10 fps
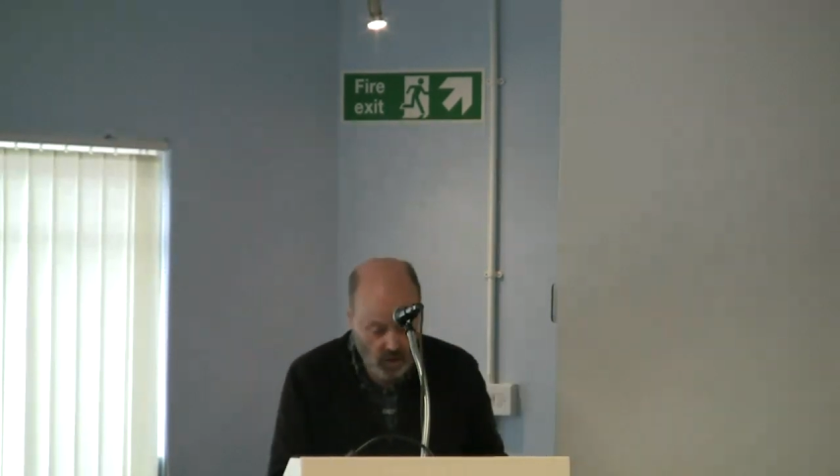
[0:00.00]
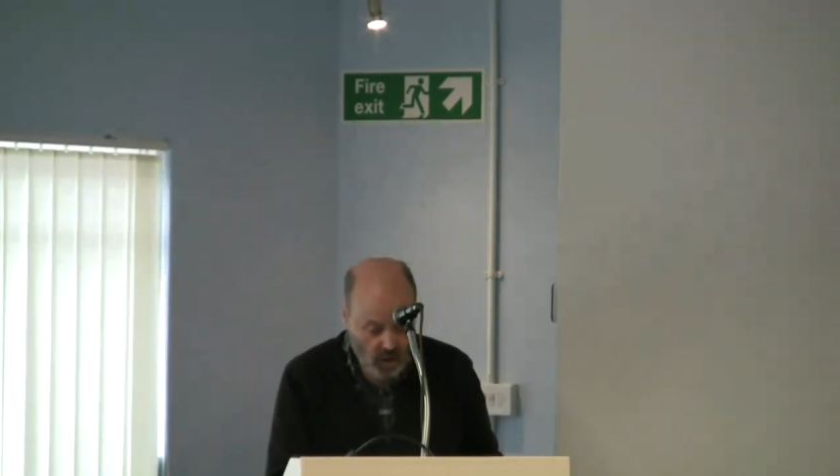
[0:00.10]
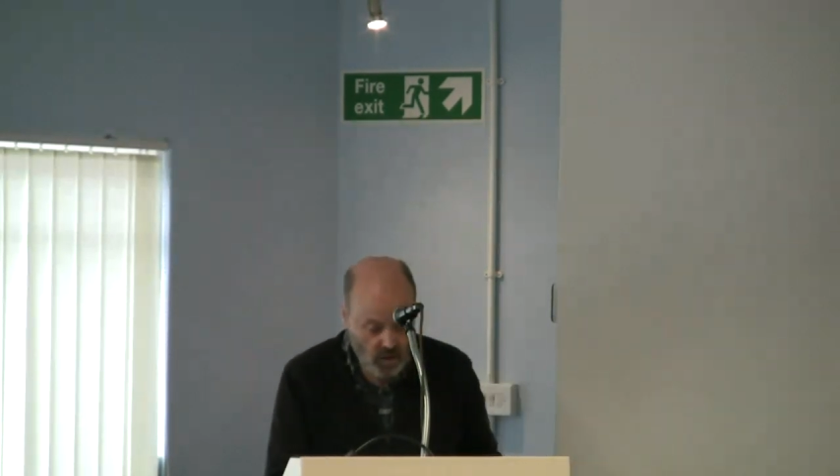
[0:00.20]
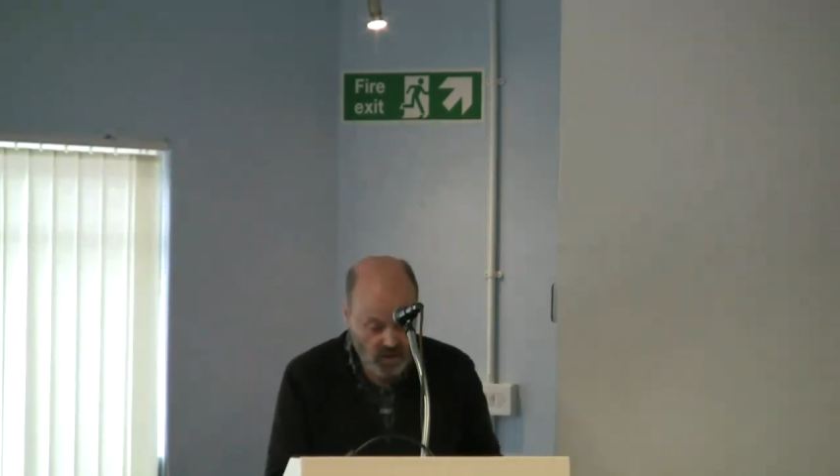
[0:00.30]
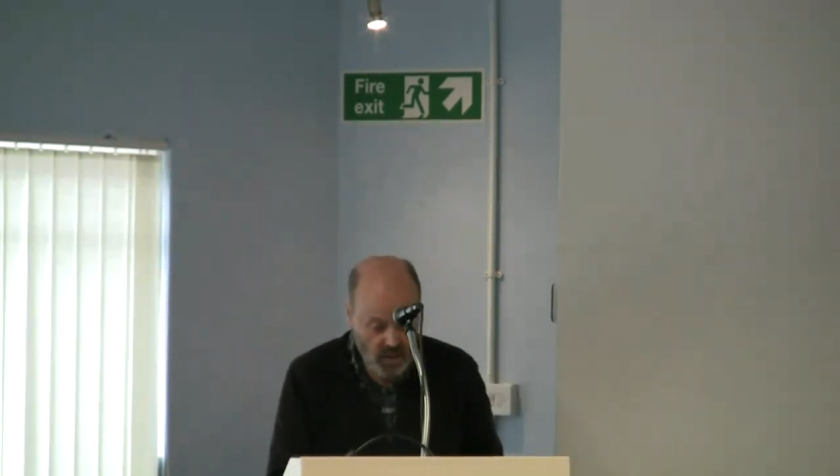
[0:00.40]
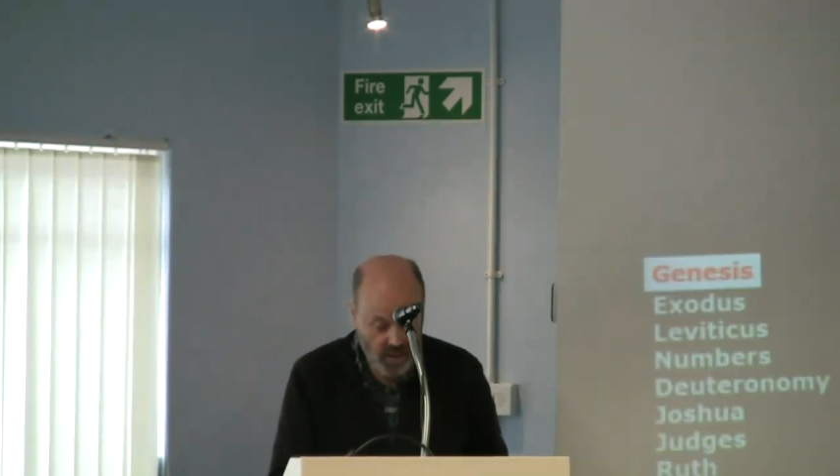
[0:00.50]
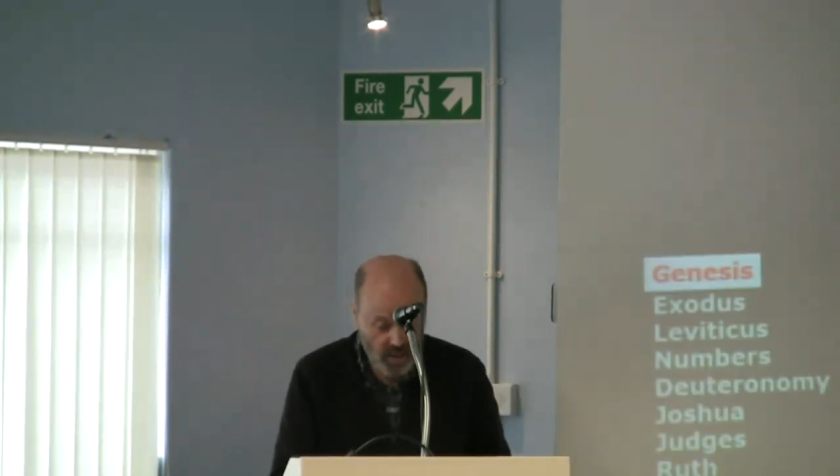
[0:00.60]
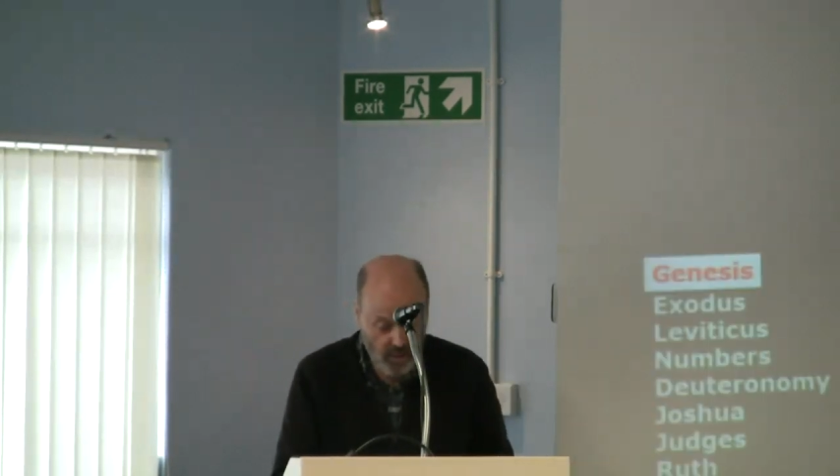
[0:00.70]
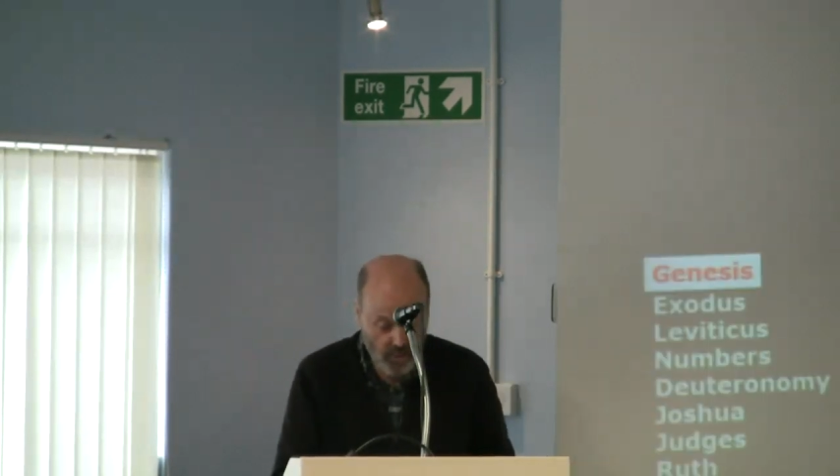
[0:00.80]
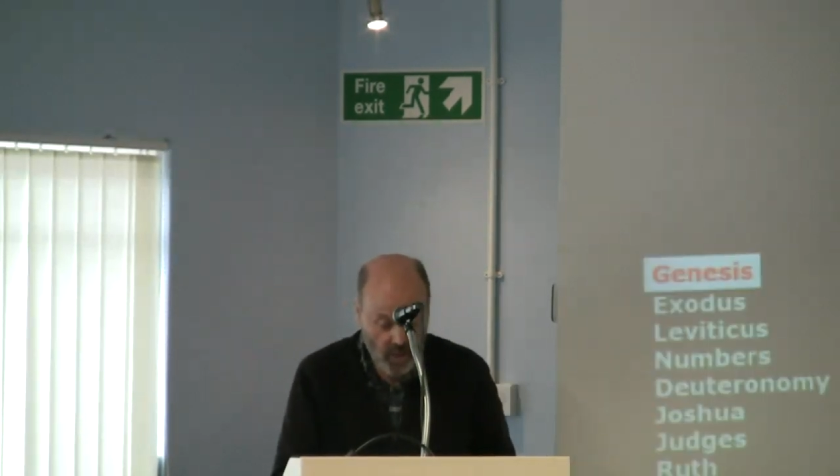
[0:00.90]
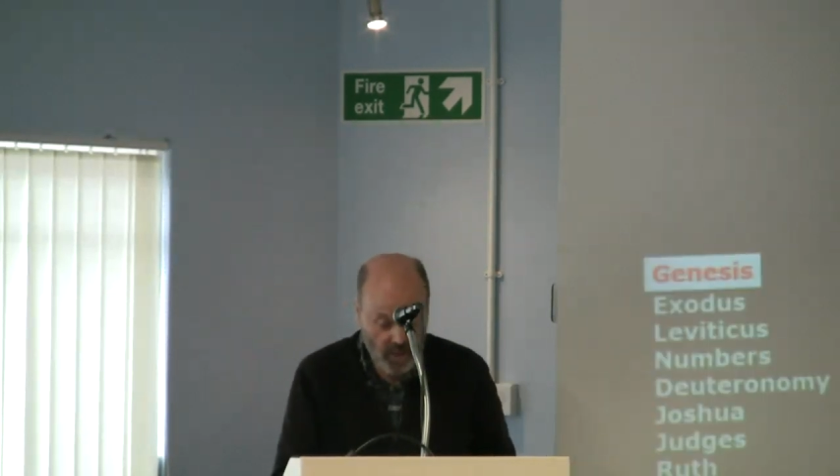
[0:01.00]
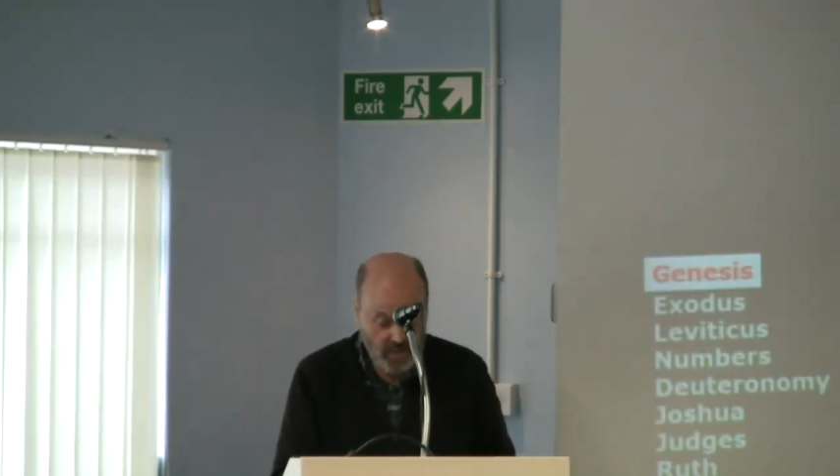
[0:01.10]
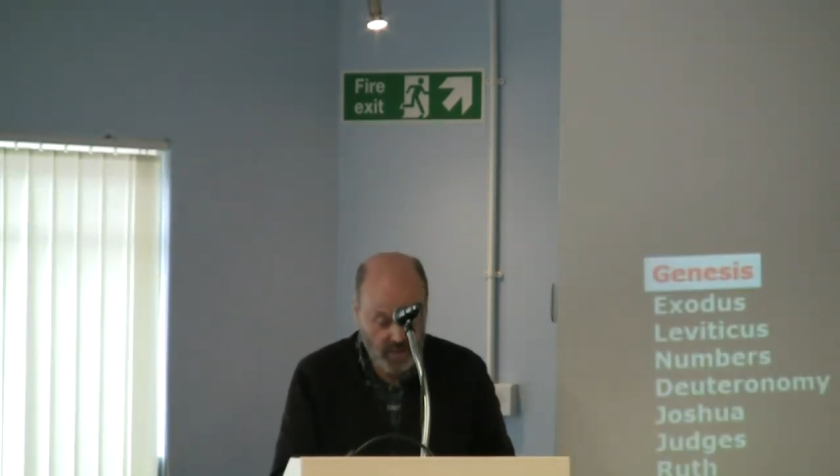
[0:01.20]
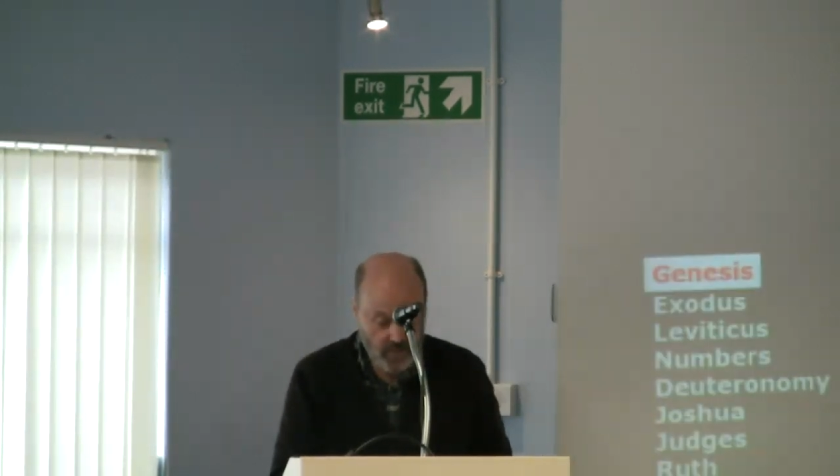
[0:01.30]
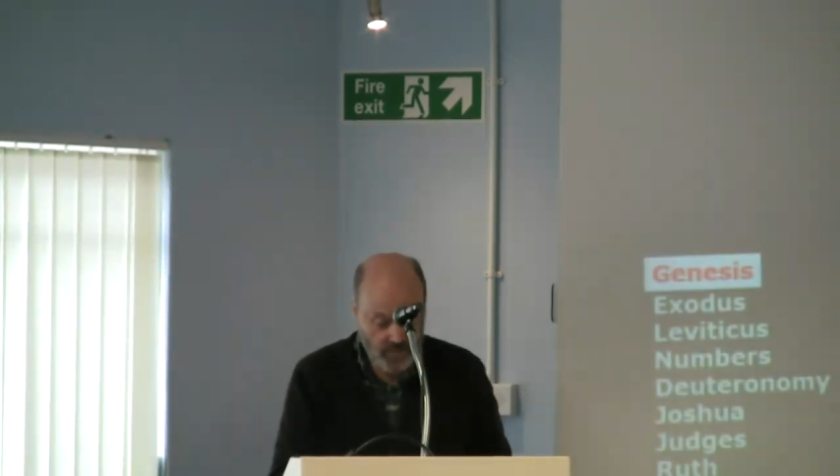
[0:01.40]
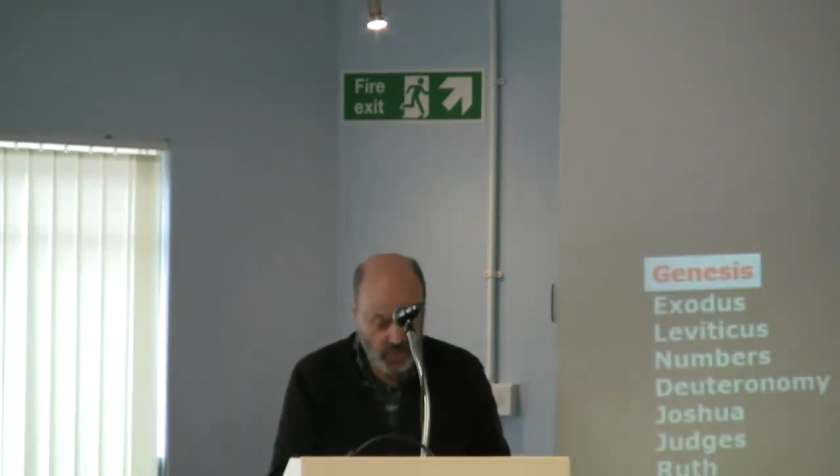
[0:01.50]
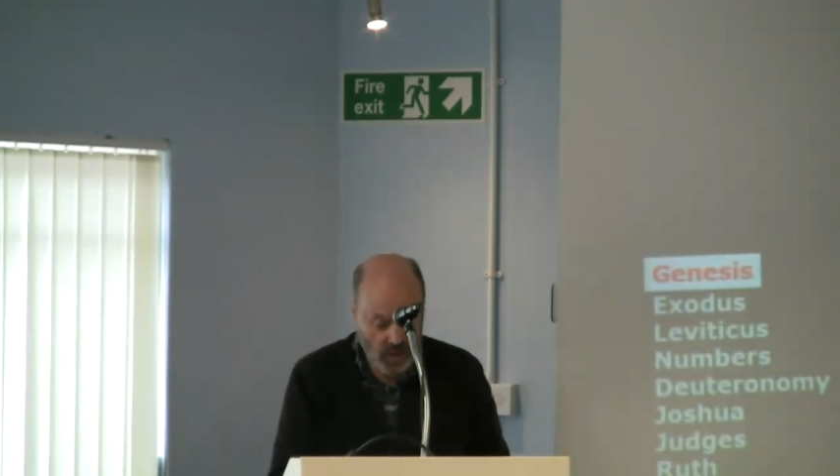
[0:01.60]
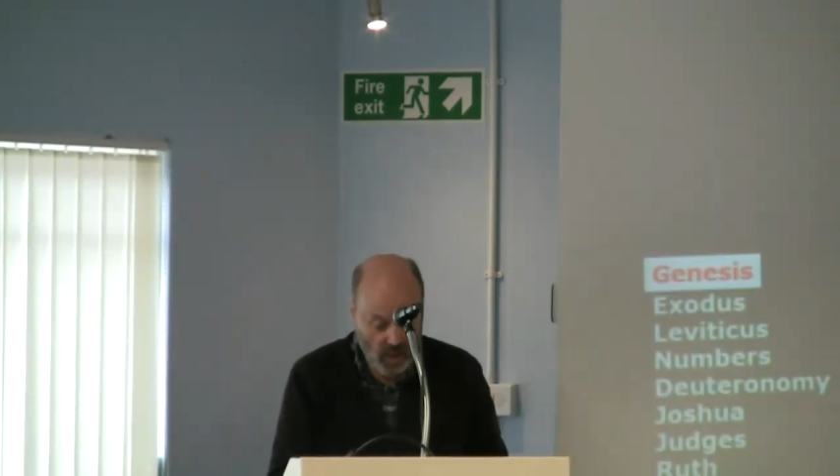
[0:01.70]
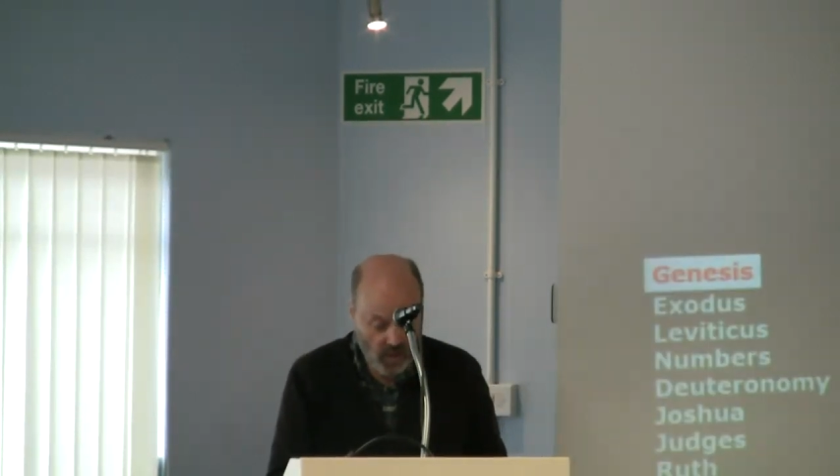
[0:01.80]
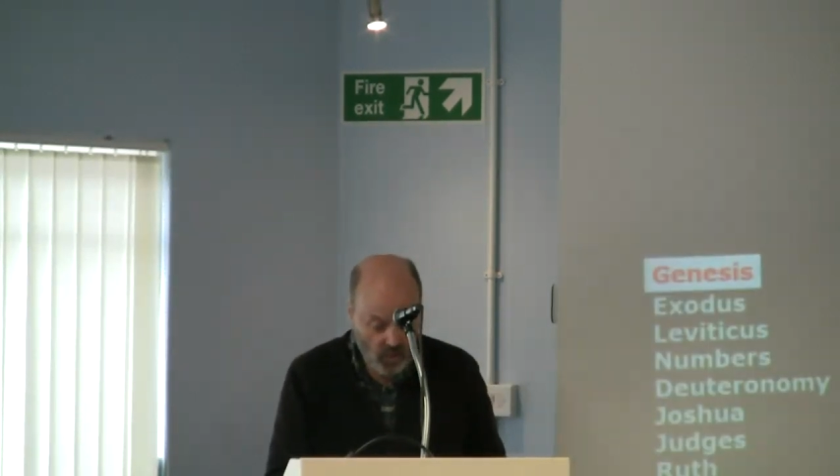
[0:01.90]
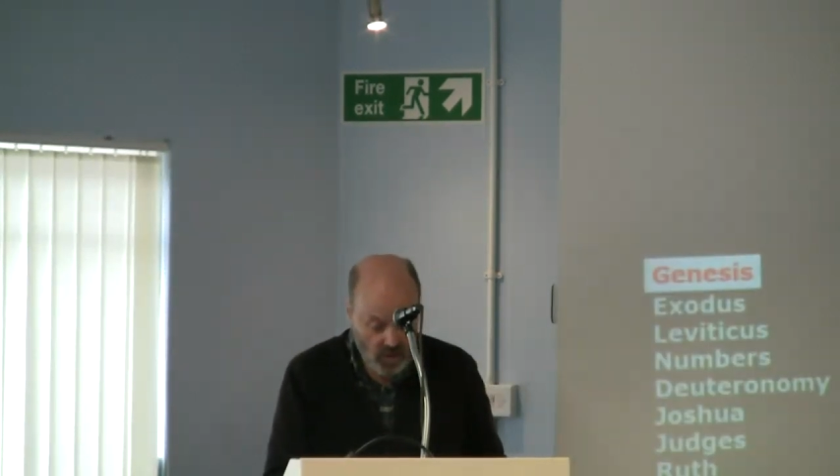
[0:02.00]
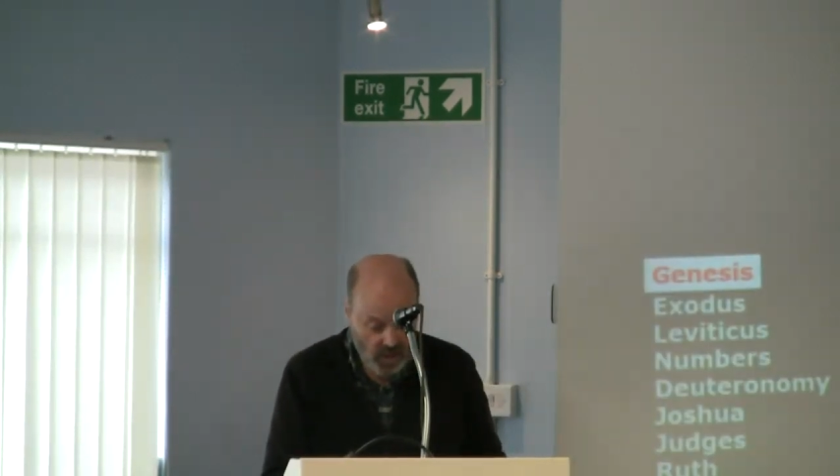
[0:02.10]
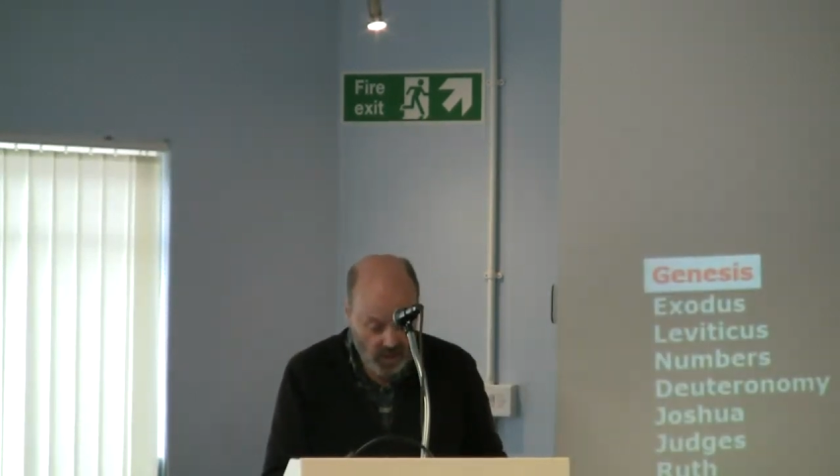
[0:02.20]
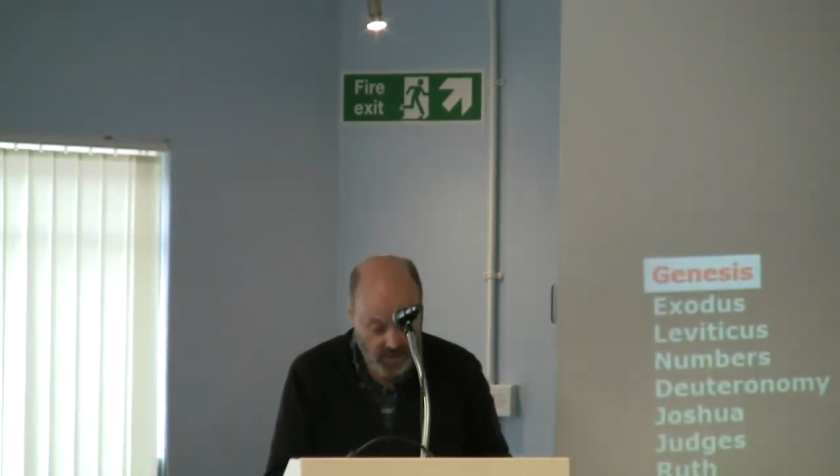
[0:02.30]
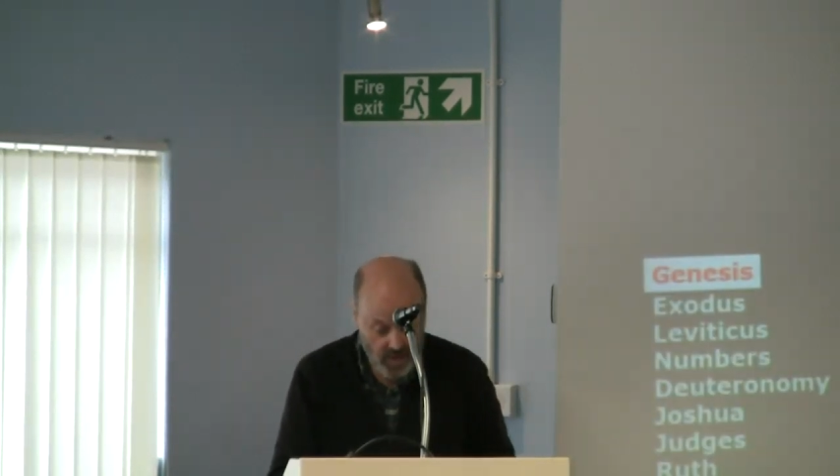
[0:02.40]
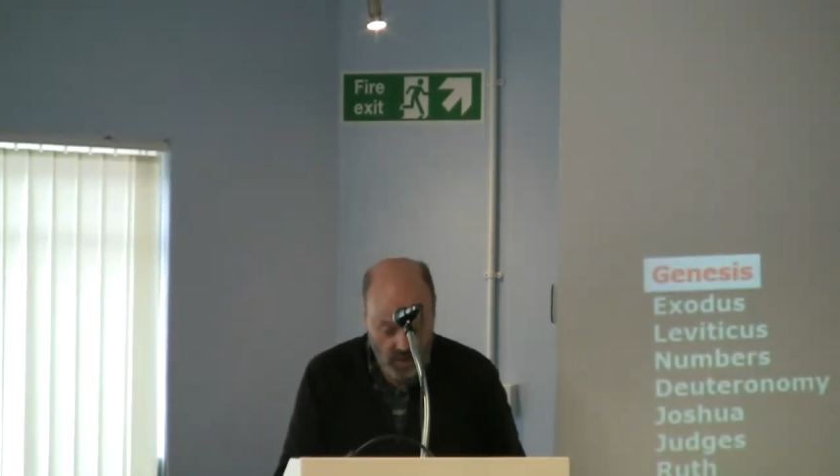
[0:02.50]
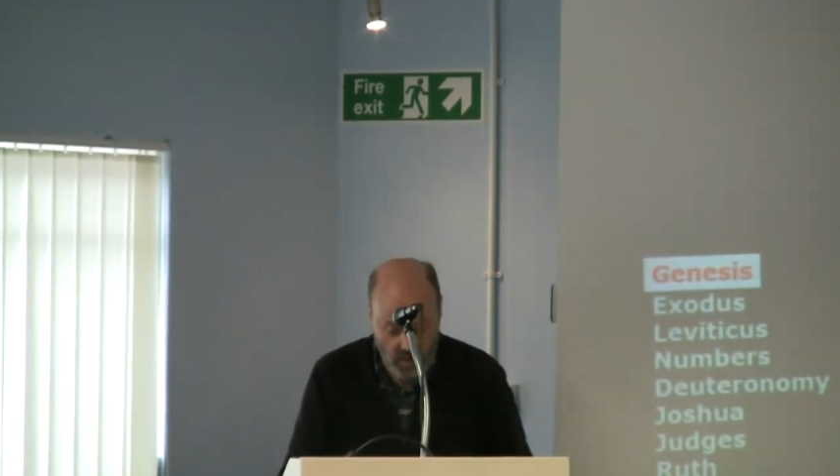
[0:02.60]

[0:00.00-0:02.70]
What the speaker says: God said, let there be light, and there was light.